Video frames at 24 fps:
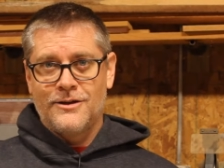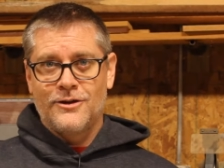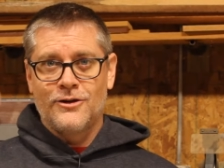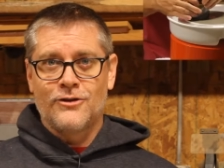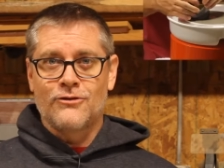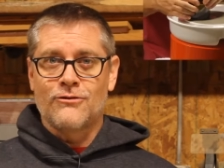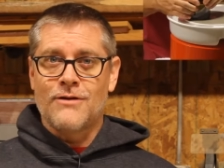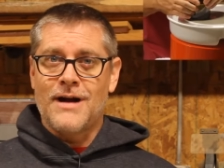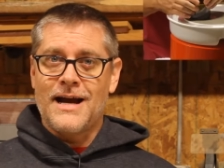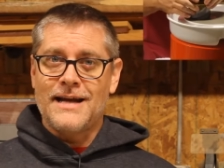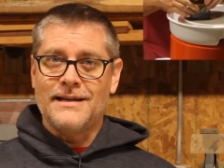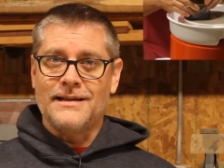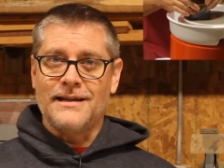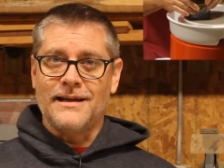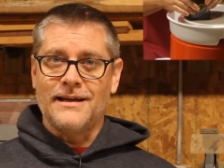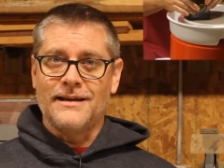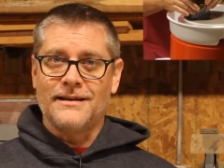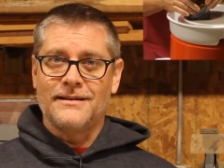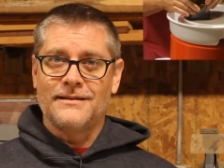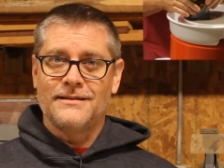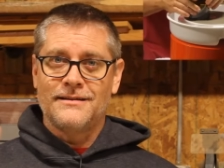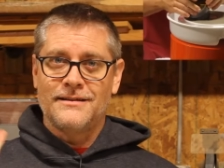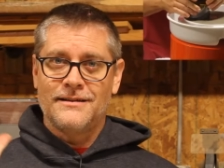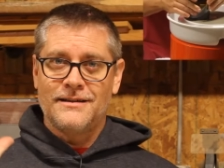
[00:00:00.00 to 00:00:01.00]

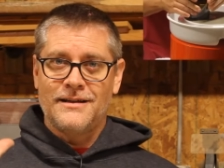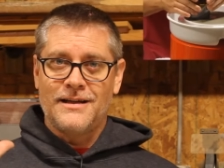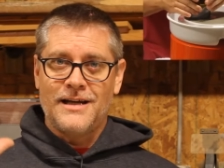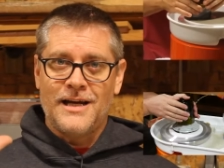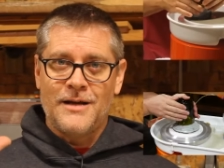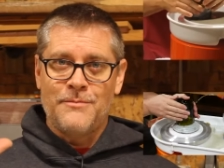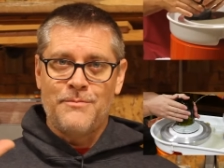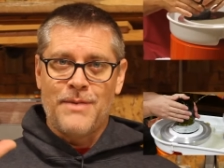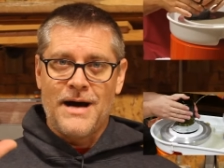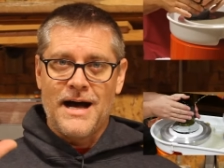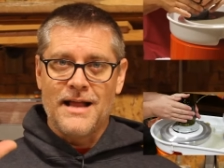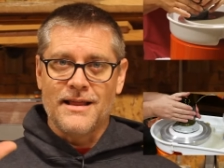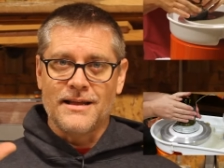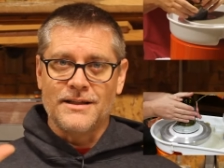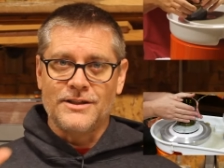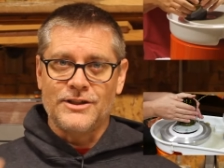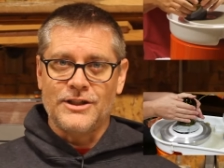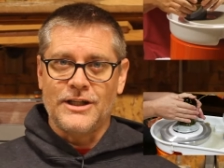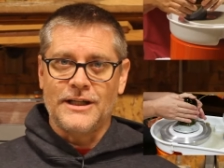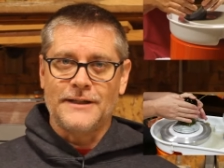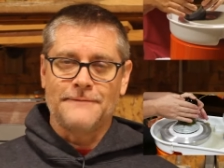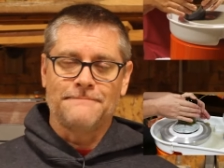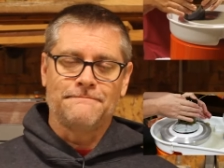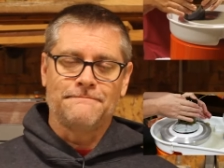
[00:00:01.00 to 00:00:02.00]
grinding, and polishing.